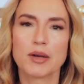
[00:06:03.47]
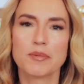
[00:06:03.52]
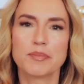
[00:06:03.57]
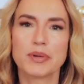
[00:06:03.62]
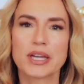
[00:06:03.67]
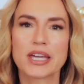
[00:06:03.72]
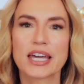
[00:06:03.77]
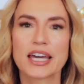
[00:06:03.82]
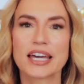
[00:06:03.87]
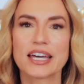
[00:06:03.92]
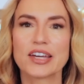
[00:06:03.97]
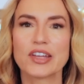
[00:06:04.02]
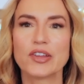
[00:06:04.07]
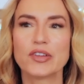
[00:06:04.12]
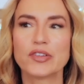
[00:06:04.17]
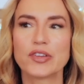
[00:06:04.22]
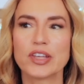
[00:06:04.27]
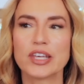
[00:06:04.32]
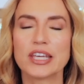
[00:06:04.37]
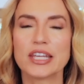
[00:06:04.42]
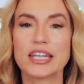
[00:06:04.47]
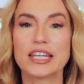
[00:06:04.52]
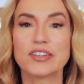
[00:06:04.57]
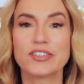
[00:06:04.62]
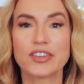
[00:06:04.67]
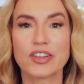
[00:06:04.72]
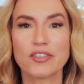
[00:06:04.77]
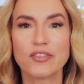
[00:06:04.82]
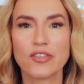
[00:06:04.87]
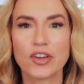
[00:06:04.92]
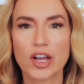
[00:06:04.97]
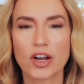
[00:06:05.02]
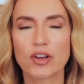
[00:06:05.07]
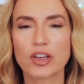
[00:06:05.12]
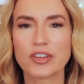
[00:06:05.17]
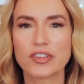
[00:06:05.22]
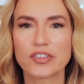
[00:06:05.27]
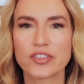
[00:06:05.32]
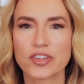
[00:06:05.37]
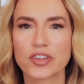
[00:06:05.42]
because it is a
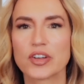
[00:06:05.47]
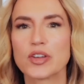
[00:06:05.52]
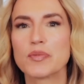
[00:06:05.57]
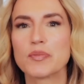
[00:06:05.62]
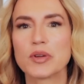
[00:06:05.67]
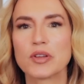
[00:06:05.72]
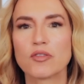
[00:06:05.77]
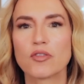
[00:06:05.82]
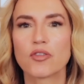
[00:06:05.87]
very cinnamon